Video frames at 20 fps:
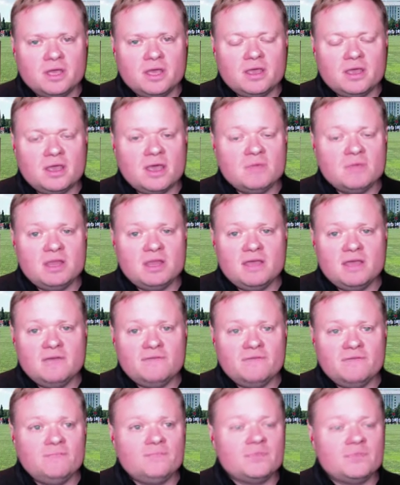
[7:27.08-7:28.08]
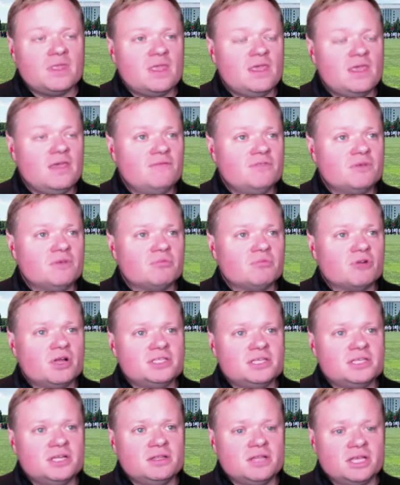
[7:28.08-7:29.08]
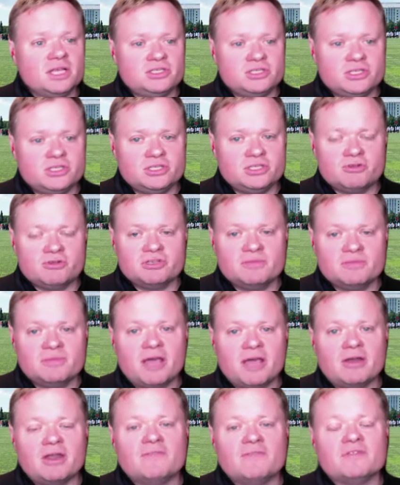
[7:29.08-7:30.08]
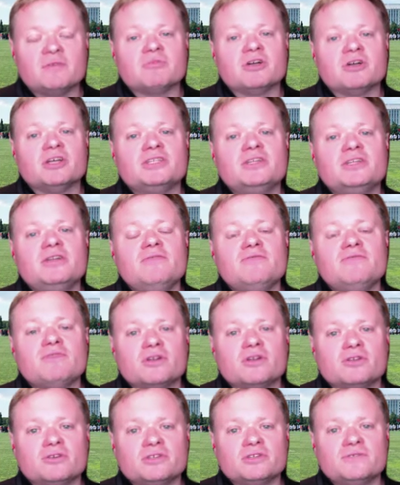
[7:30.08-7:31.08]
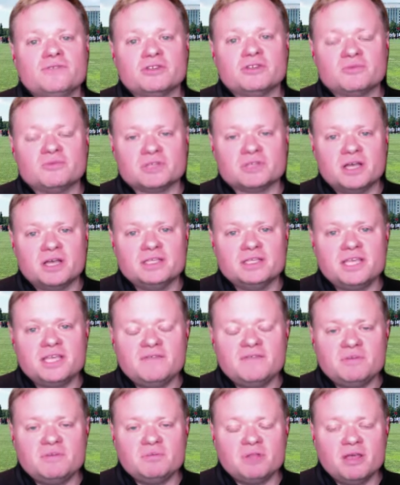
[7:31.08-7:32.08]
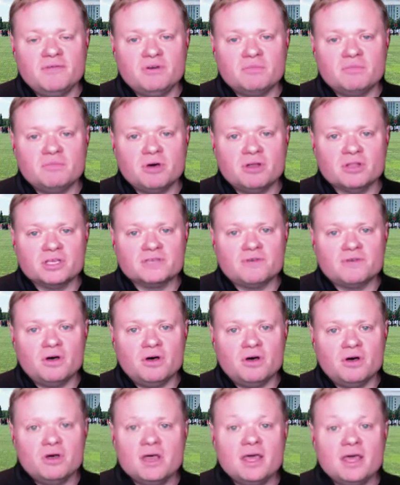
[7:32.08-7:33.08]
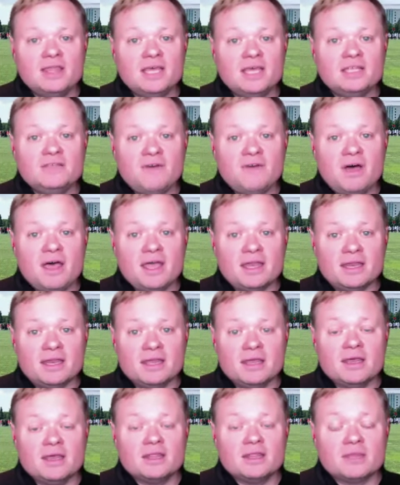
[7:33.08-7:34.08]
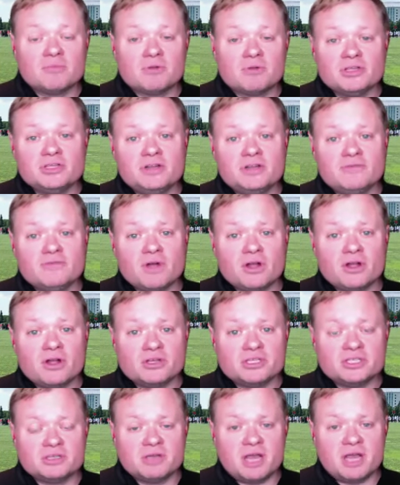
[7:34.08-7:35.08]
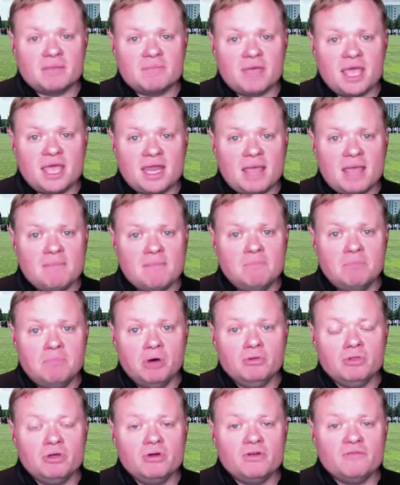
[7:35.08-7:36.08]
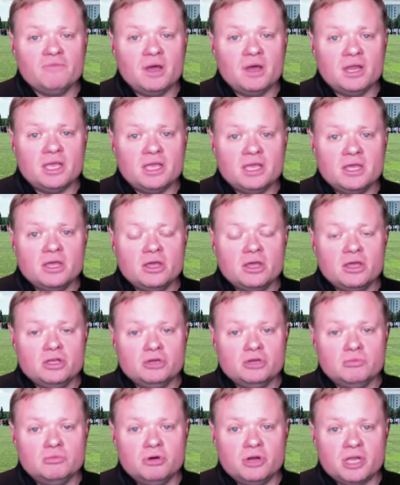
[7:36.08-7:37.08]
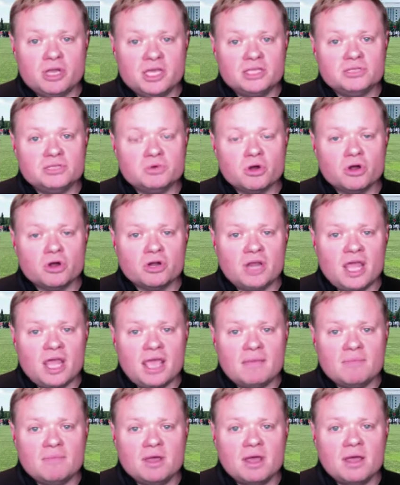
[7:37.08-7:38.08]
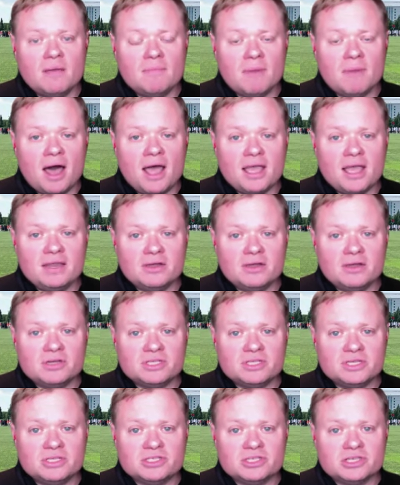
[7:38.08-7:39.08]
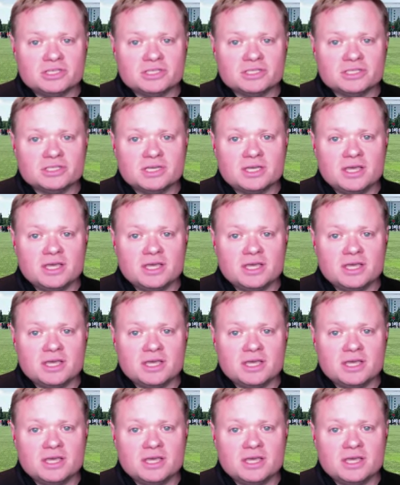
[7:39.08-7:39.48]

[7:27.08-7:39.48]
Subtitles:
I mean, if the president, let's just throw something out. If the president of Rutgers felt it was unsafe to play football this fall, that's fine. The president of Rutgers is getting paid a boatload of money to put his or her name behind their decisions.